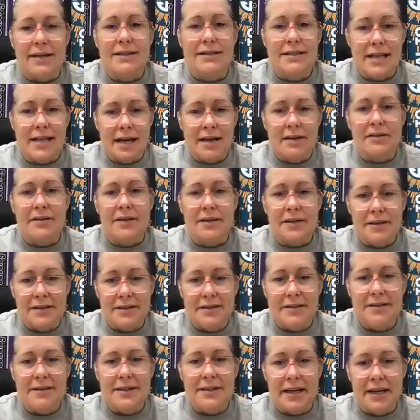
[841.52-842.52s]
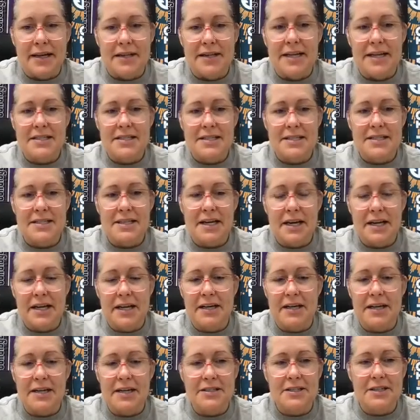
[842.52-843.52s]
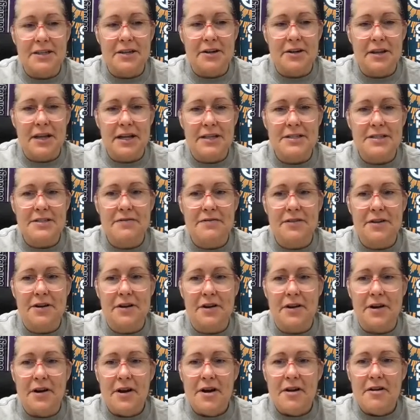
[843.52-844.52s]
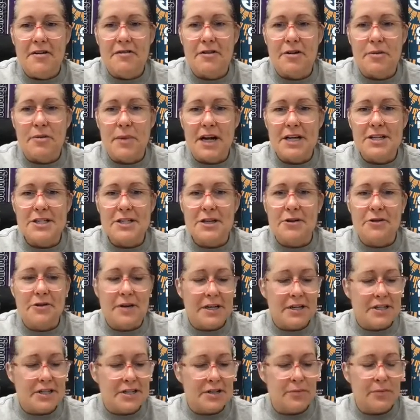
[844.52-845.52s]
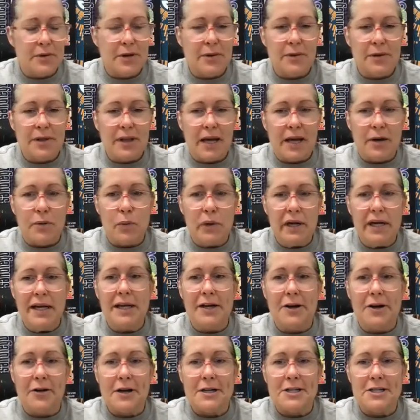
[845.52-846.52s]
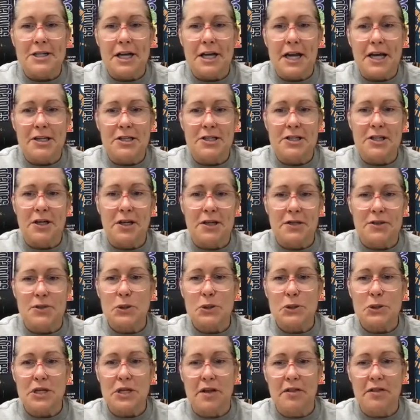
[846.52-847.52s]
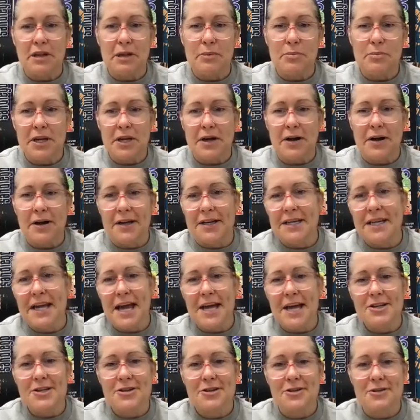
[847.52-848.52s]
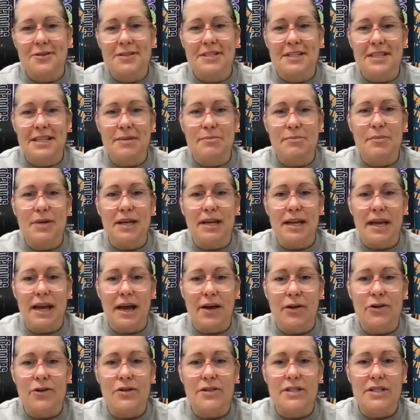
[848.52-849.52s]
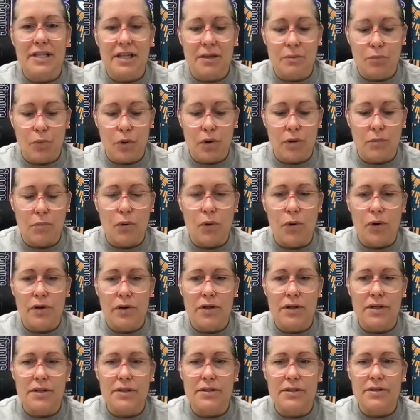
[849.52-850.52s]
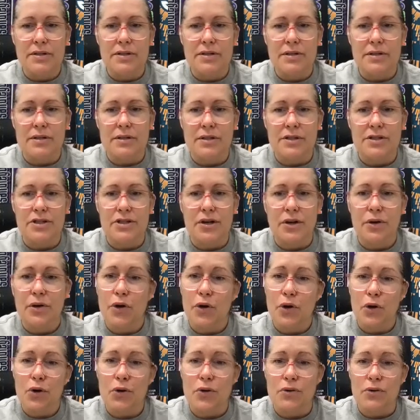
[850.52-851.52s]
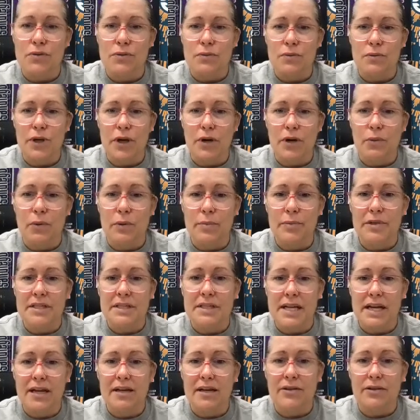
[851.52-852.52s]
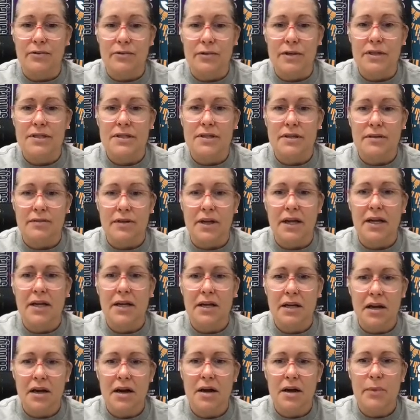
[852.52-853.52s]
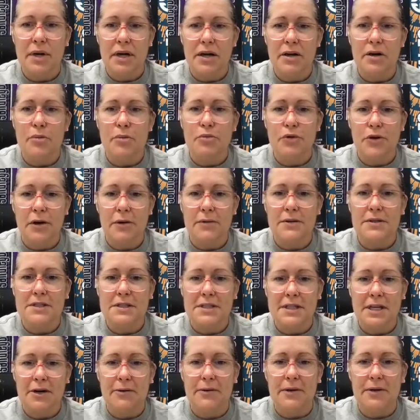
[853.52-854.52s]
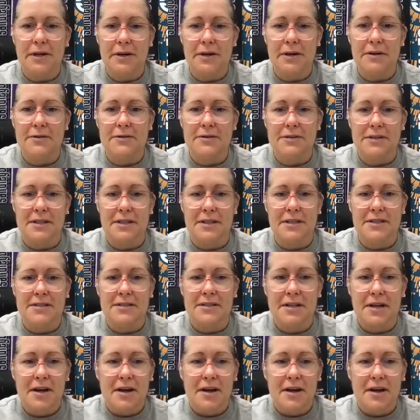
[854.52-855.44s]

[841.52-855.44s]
exactly. Yeah. And that's exciting. It's, you know, that's for my generation, we were like, we need our education because there's nothing beyond national team. But now you're seeing more and more of these young girls, young women taking the risk of like, you know, I'm going to go pro and see how it goes. And it's,